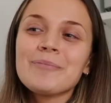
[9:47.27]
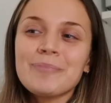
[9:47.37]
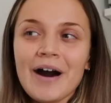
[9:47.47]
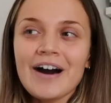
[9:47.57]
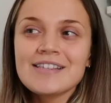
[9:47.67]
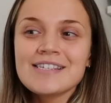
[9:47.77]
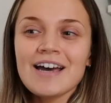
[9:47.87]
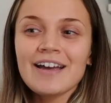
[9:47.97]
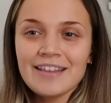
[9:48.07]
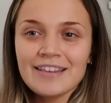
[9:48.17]
but
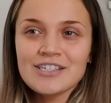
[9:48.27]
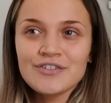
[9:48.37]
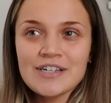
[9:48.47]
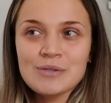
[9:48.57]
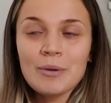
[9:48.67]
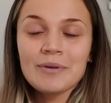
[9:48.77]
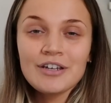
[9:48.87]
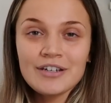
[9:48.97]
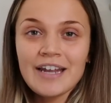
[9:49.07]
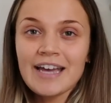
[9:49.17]
I think that's the reason why we
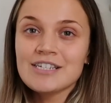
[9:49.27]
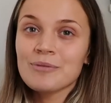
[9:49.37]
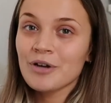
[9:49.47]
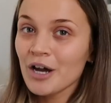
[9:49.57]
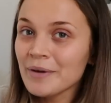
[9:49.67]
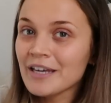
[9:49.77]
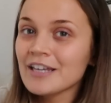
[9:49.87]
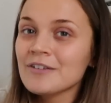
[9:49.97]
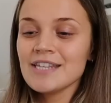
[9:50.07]
couldn't end up going.